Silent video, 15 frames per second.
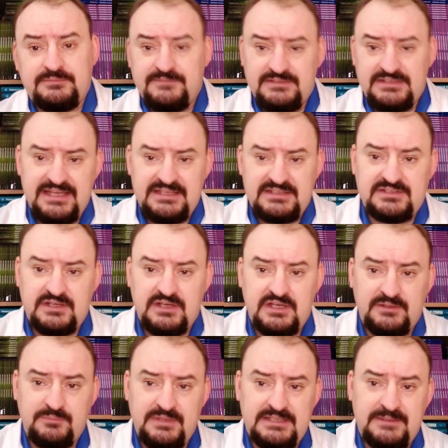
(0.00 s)
That
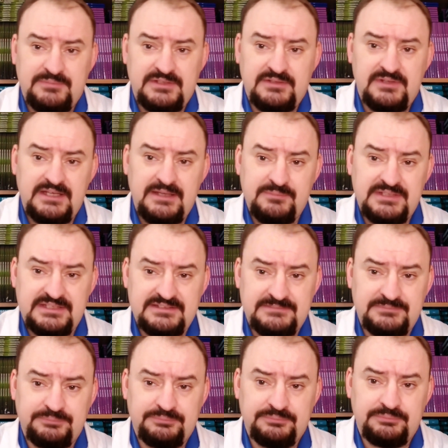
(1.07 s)
dog might be rabid.
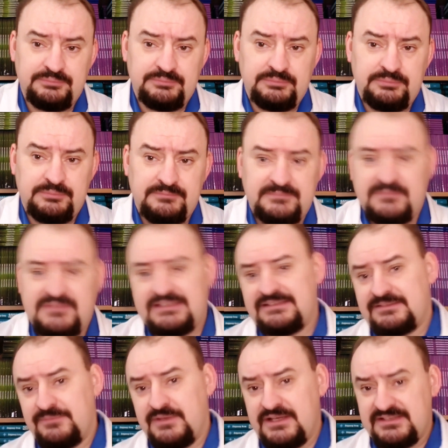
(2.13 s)
It's
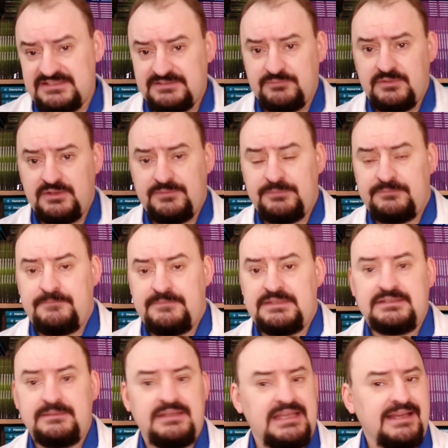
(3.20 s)
possible.
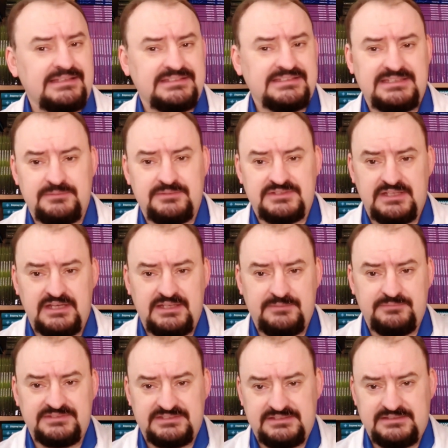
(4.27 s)
And
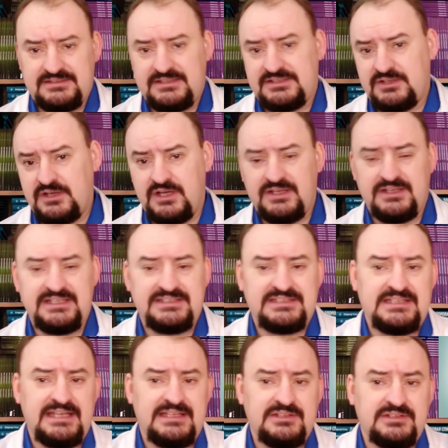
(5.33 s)
sometimes the dog is
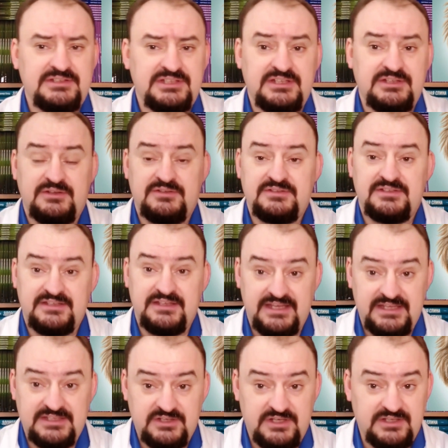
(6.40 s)
later killed,
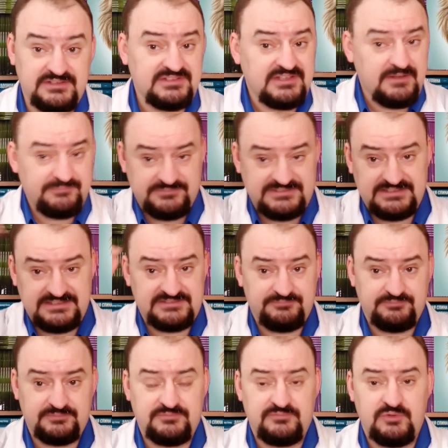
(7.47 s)
an autopsy is
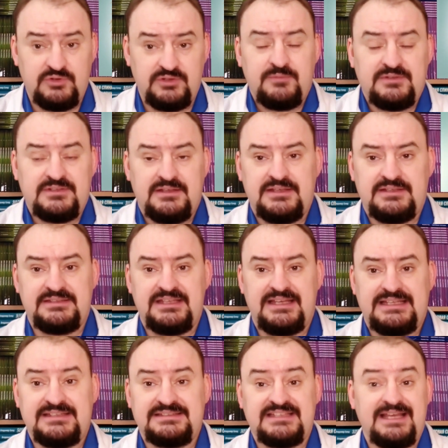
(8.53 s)
performed, they
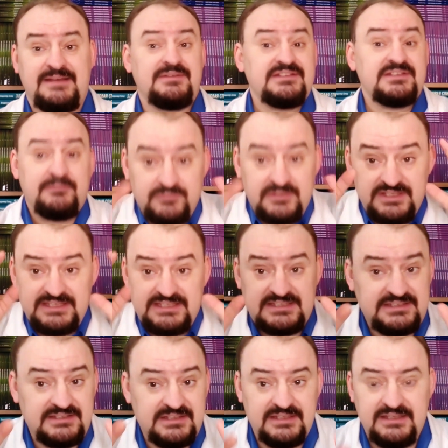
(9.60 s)
examine the
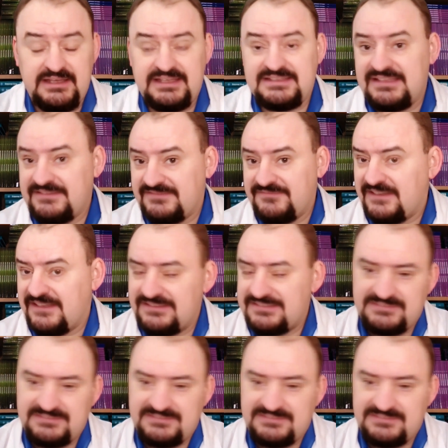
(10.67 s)
brain, and they find